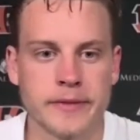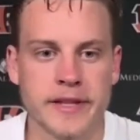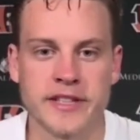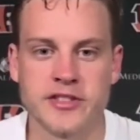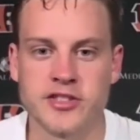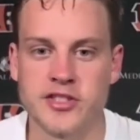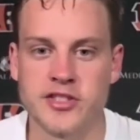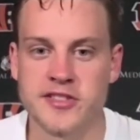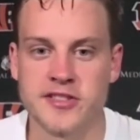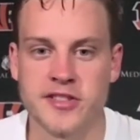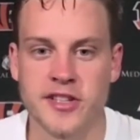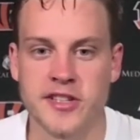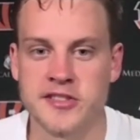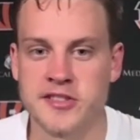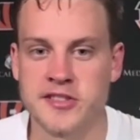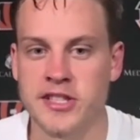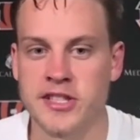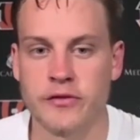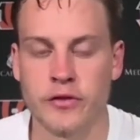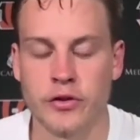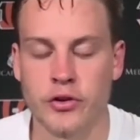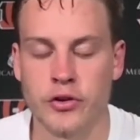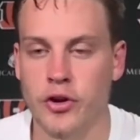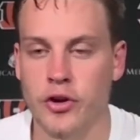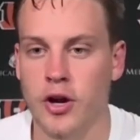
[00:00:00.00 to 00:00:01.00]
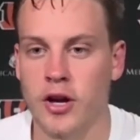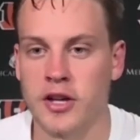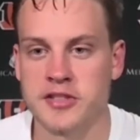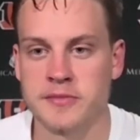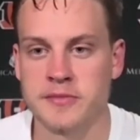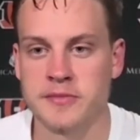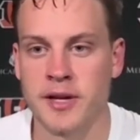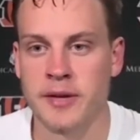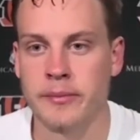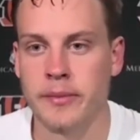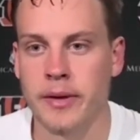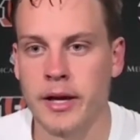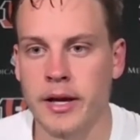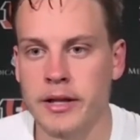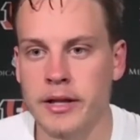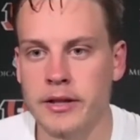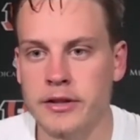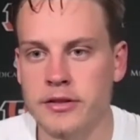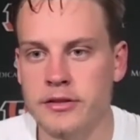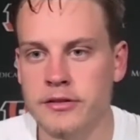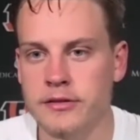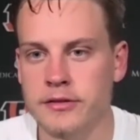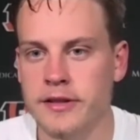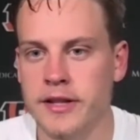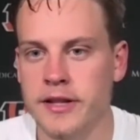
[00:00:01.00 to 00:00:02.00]
It just doesn't even cross my mind.
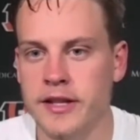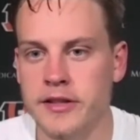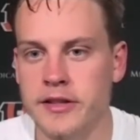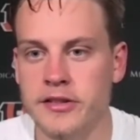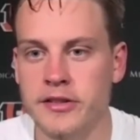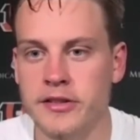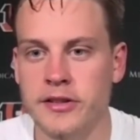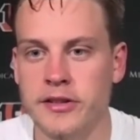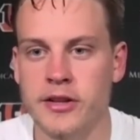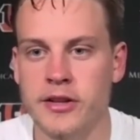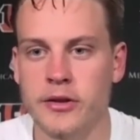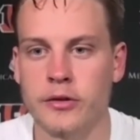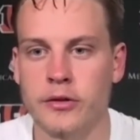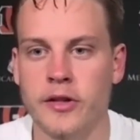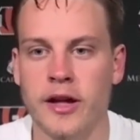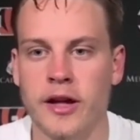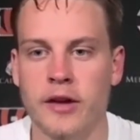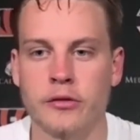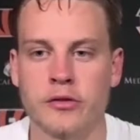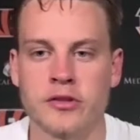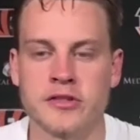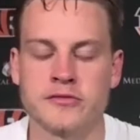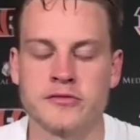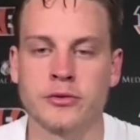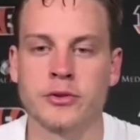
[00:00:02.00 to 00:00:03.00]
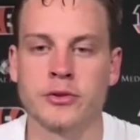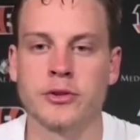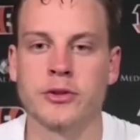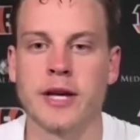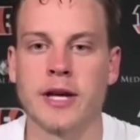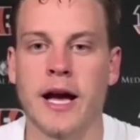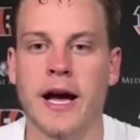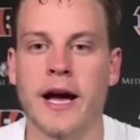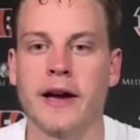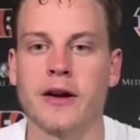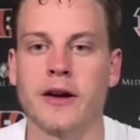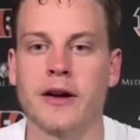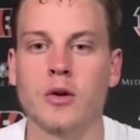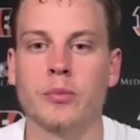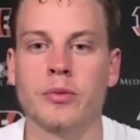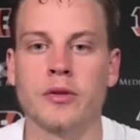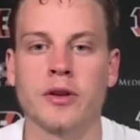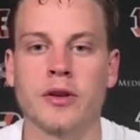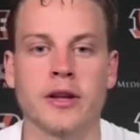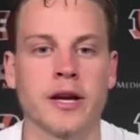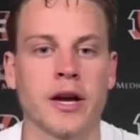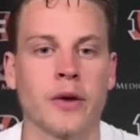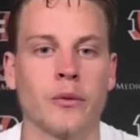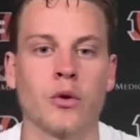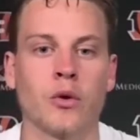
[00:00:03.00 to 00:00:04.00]
And to hear that is really
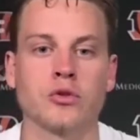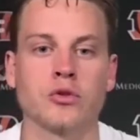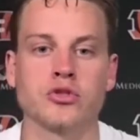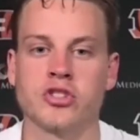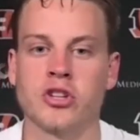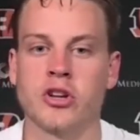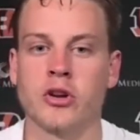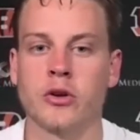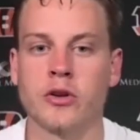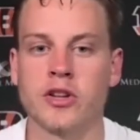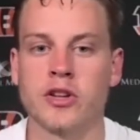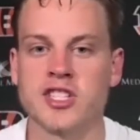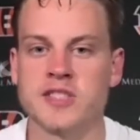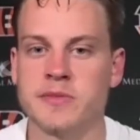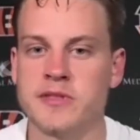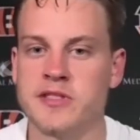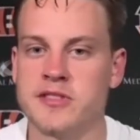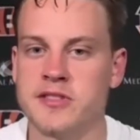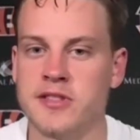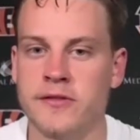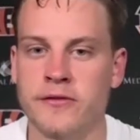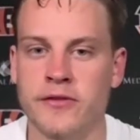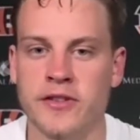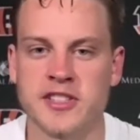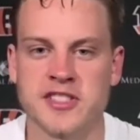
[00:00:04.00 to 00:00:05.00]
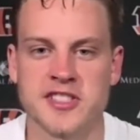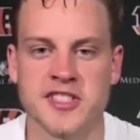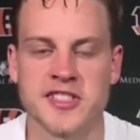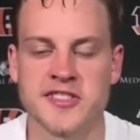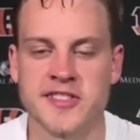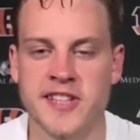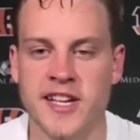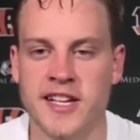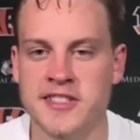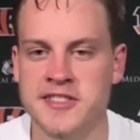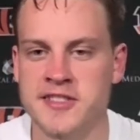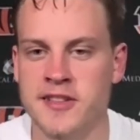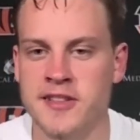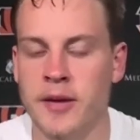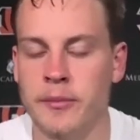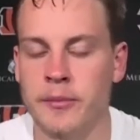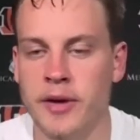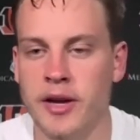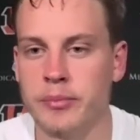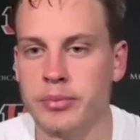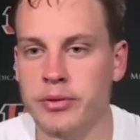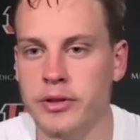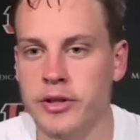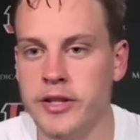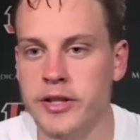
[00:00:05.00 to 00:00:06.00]
eye-opening. I won't share any specifics because that's not
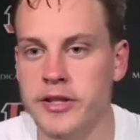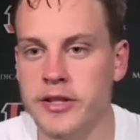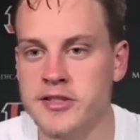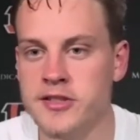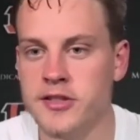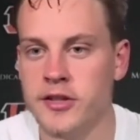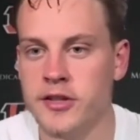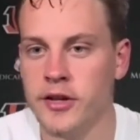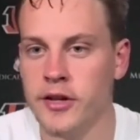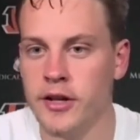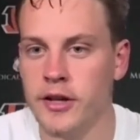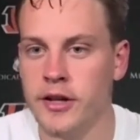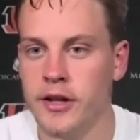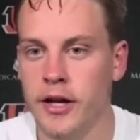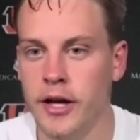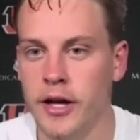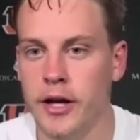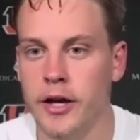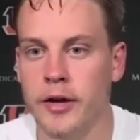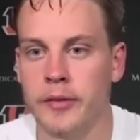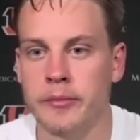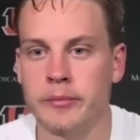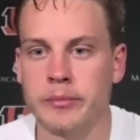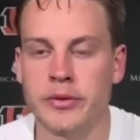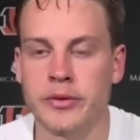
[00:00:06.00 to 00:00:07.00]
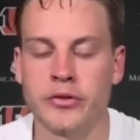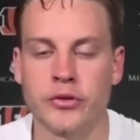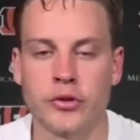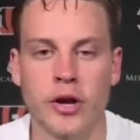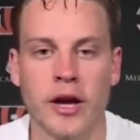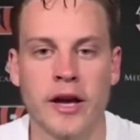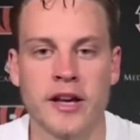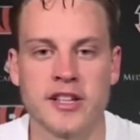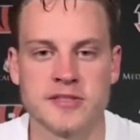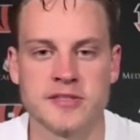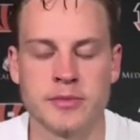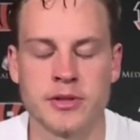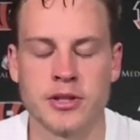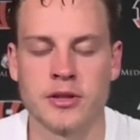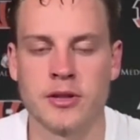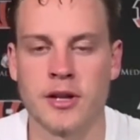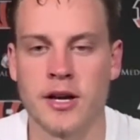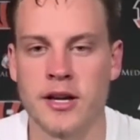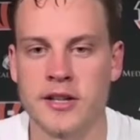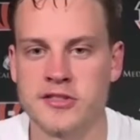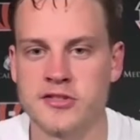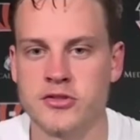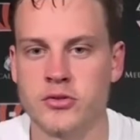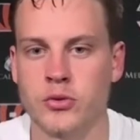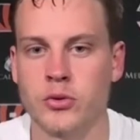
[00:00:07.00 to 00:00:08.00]
my place. But there has been a
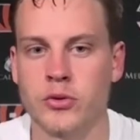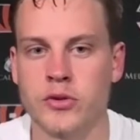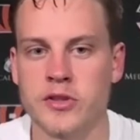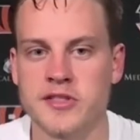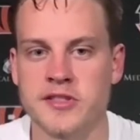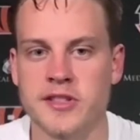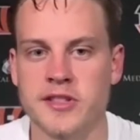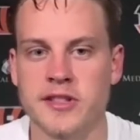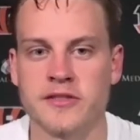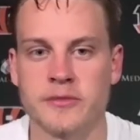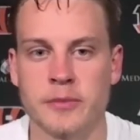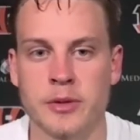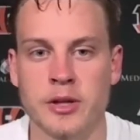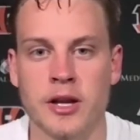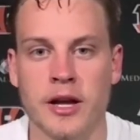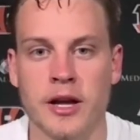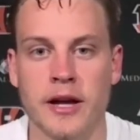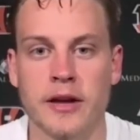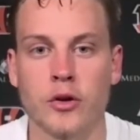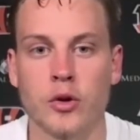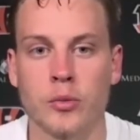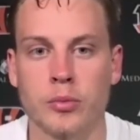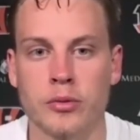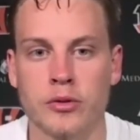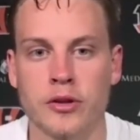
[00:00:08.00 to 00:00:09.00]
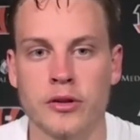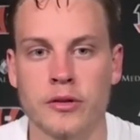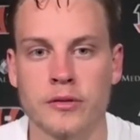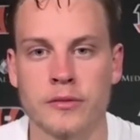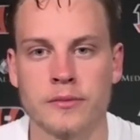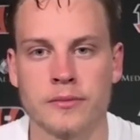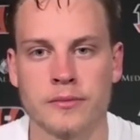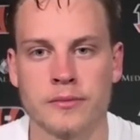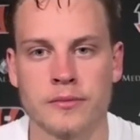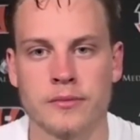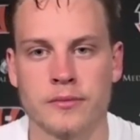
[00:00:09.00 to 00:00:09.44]
lot of stories that have been eye-opening.